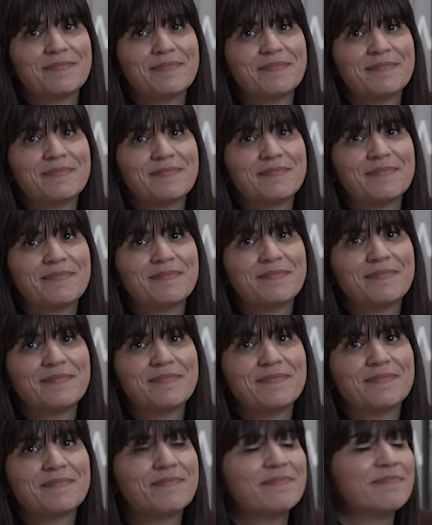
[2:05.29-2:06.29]

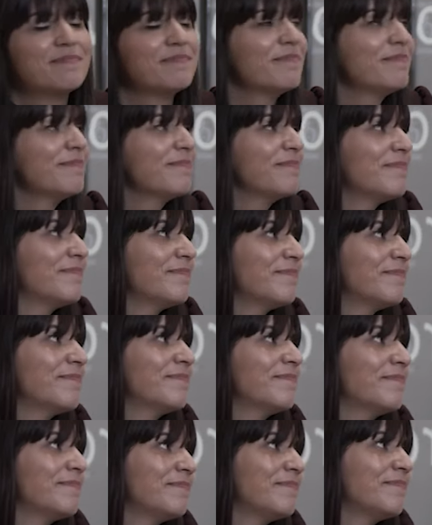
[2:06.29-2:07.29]

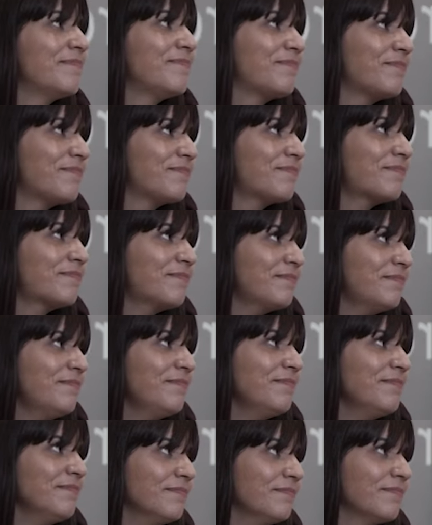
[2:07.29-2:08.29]

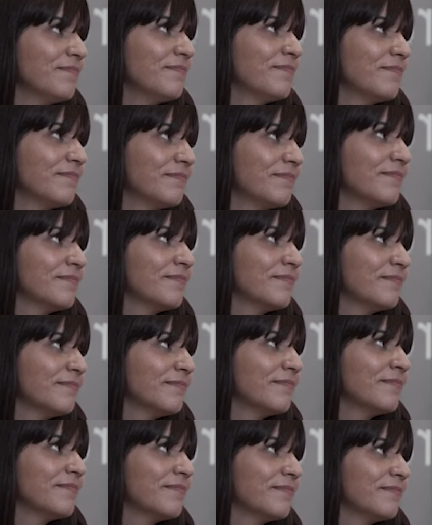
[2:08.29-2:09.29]

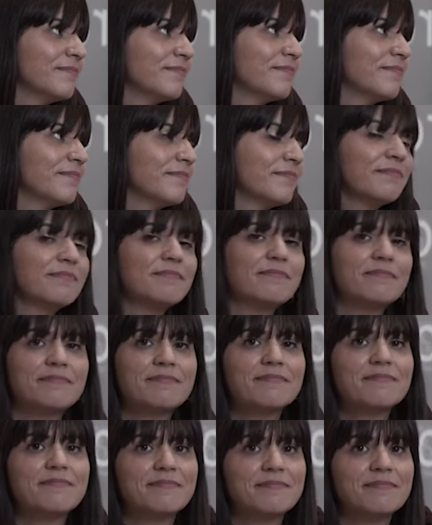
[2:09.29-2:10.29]

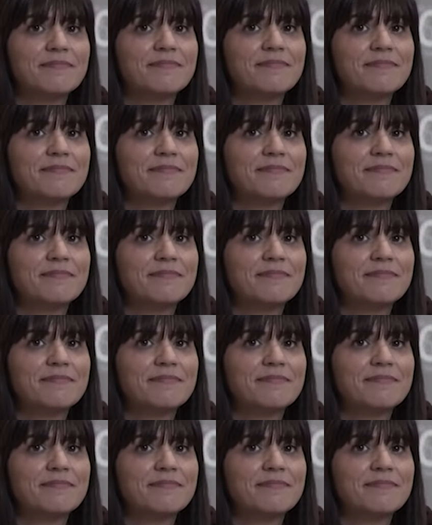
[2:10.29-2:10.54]
[no speech]